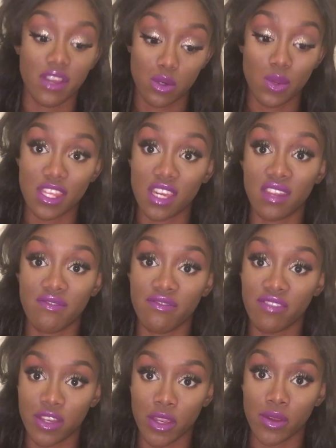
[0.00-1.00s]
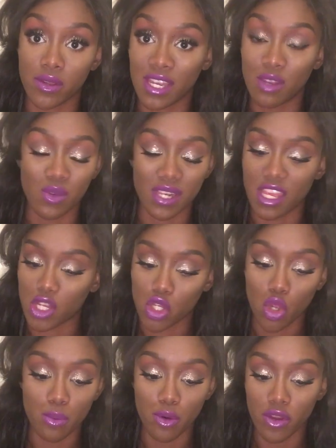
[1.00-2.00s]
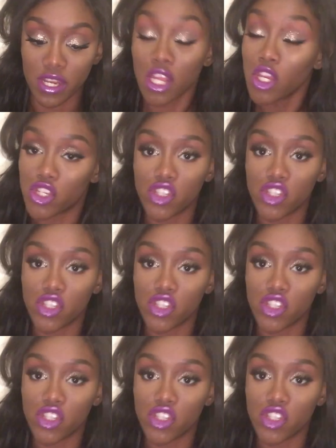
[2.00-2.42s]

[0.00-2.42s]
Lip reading: I could wear that in every video, and it would get so boring.